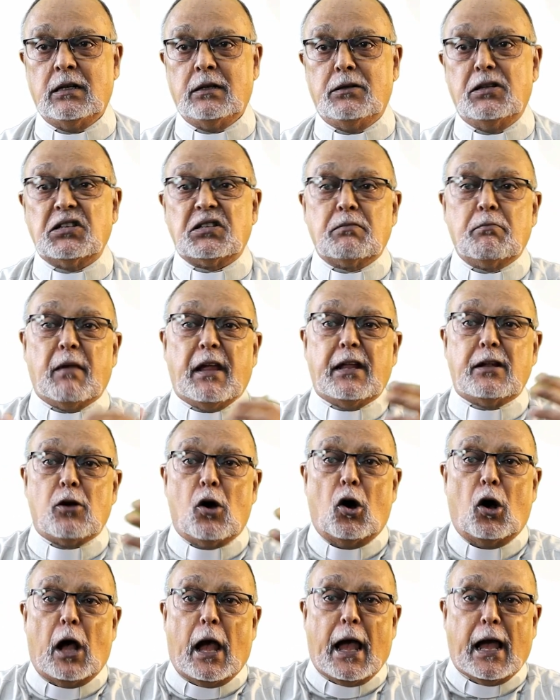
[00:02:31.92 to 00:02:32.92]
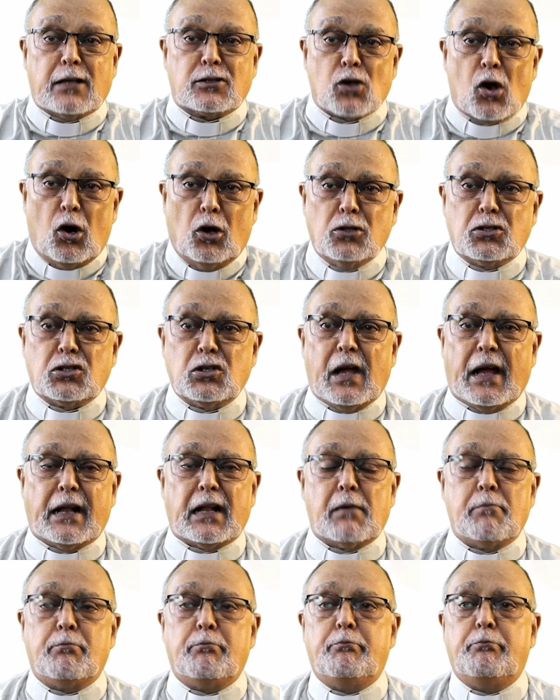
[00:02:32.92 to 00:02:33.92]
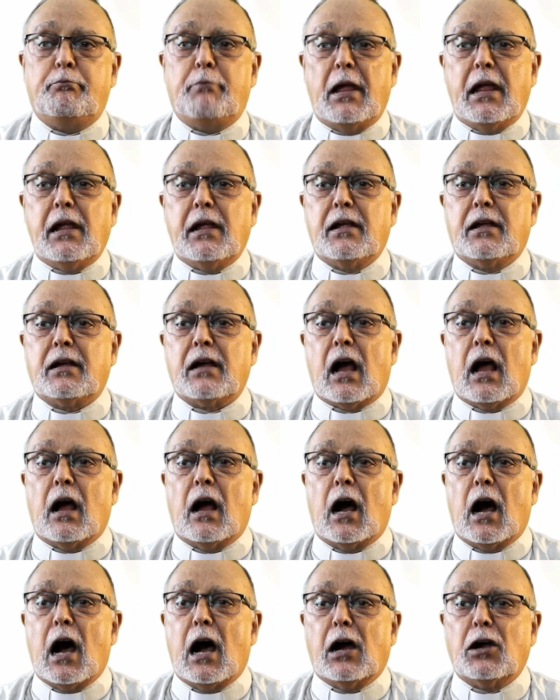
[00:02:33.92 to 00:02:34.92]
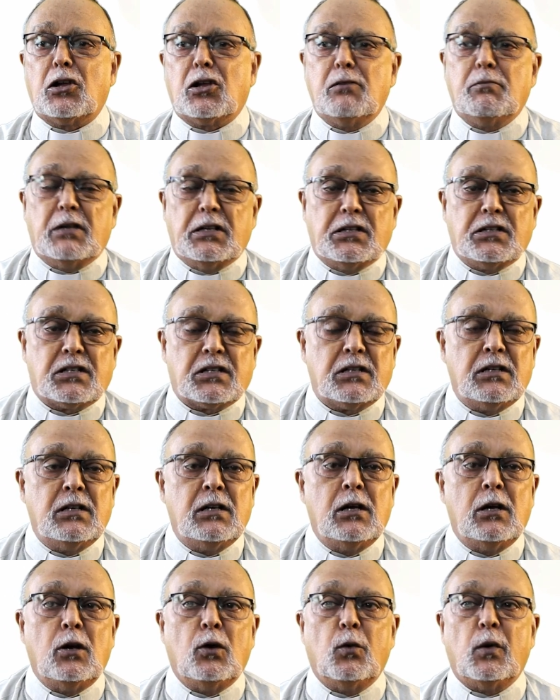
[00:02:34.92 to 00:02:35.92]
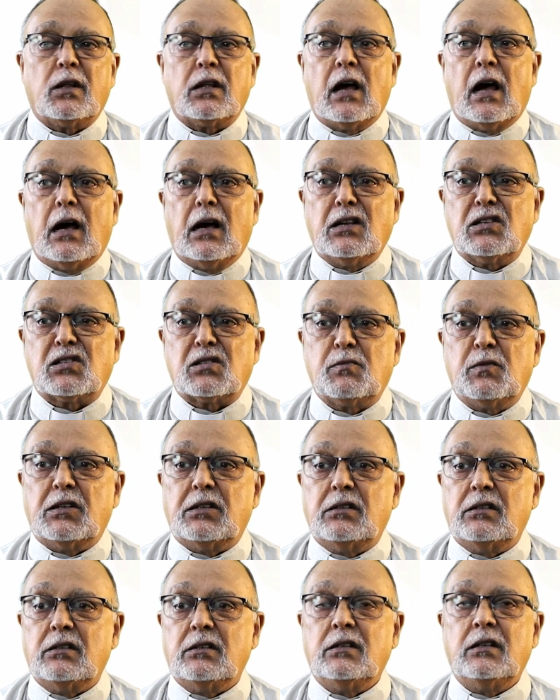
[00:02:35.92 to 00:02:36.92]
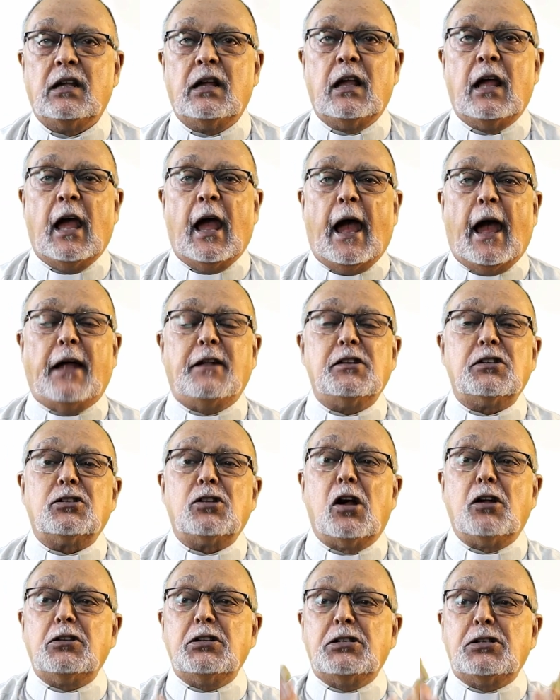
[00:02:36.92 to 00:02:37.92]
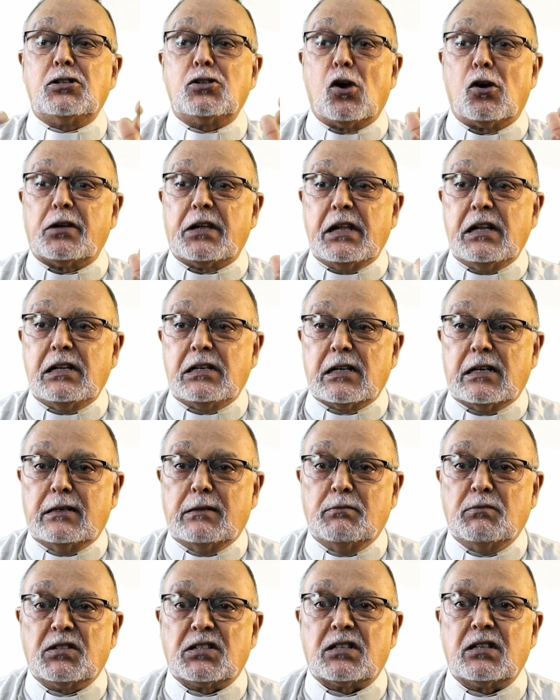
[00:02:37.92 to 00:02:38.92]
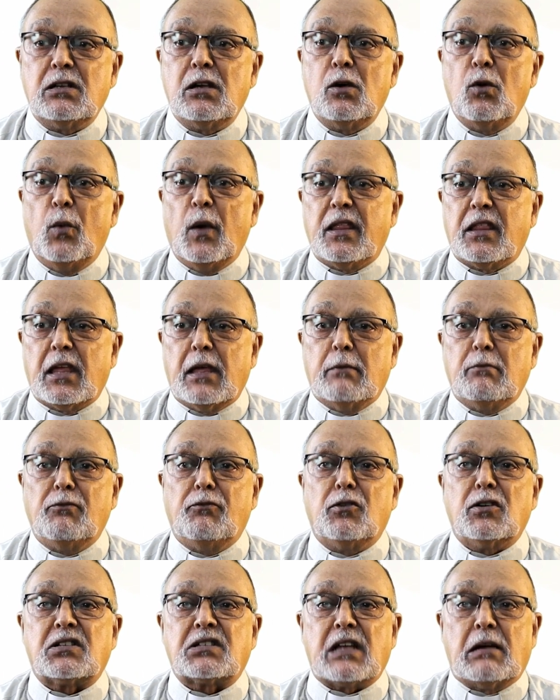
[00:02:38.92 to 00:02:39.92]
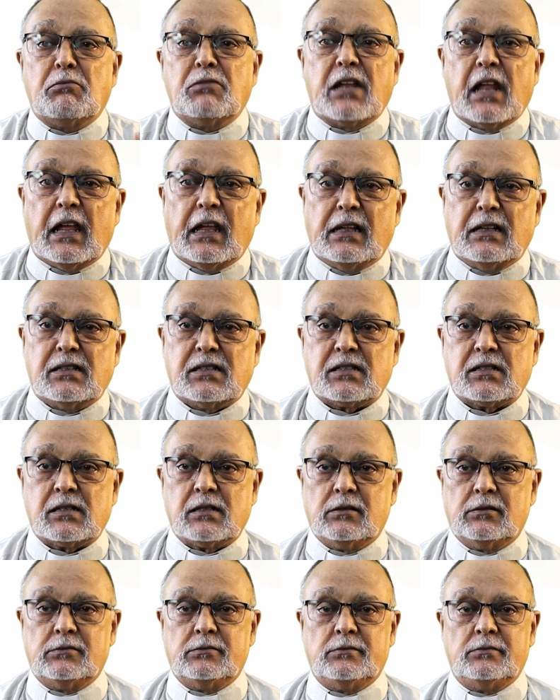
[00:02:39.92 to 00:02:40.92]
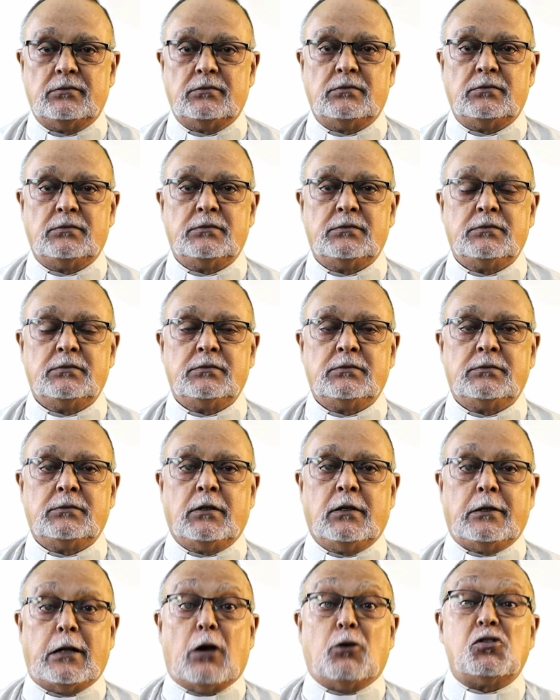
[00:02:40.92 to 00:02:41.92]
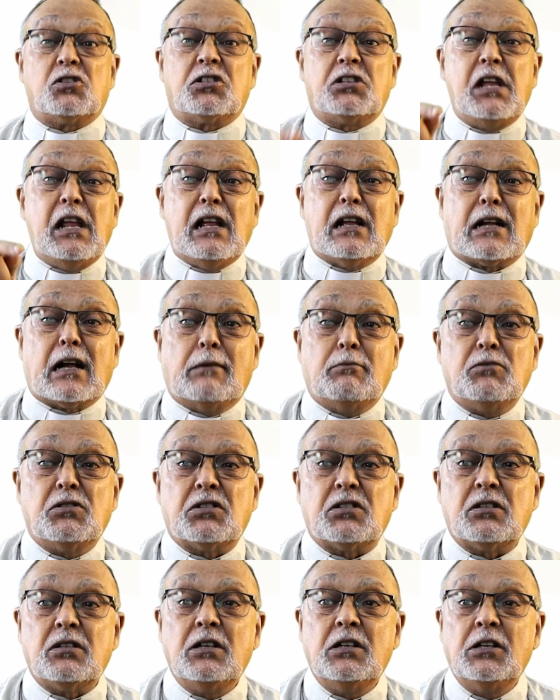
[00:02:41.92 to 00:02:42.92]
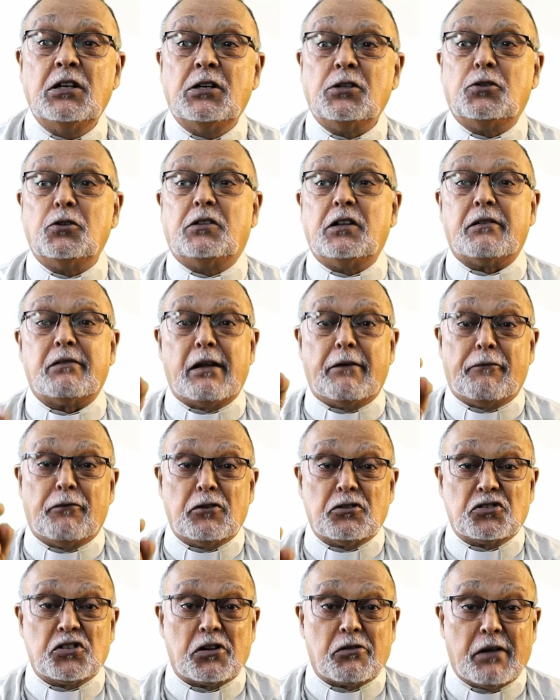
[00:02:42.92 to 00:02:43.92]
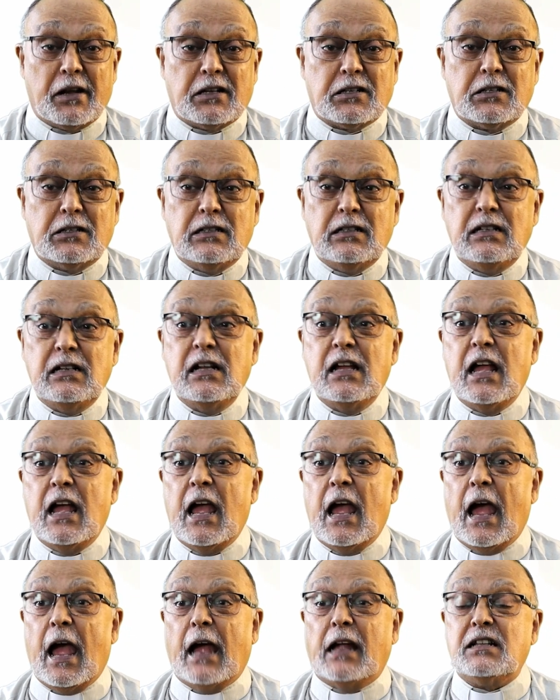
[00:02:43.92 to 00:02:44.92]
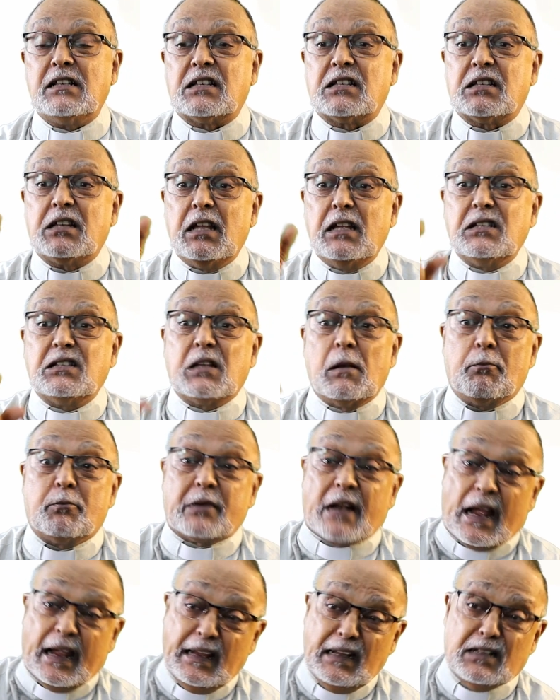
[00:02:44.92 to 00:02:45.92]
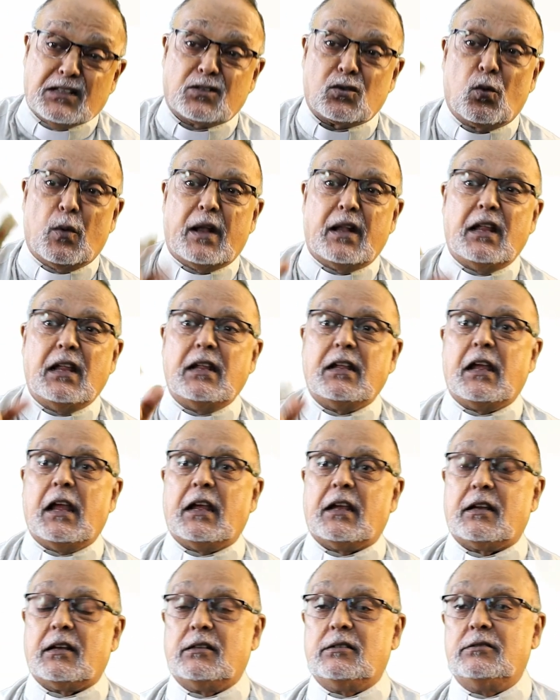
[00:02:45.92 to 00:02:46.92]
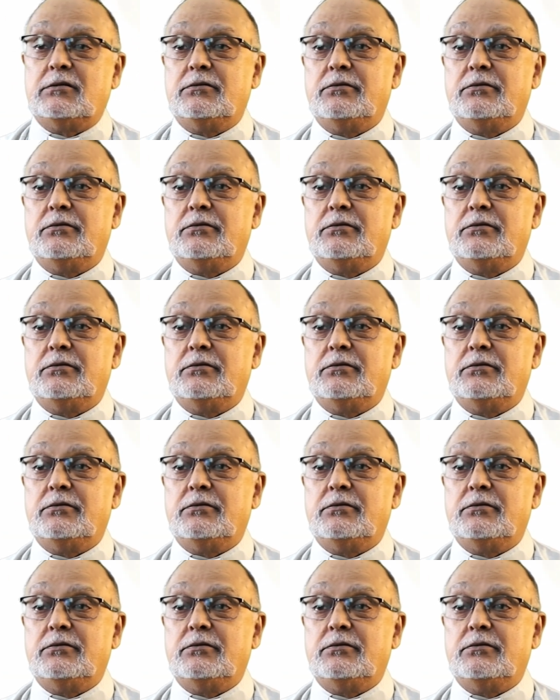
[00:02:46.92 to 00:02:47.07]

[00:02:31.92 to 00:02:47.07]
This maid has also had a big argument with her husband and is not in talking terms with him for some days. Now she comes to the refrigerator and sees the bride's wedding cake.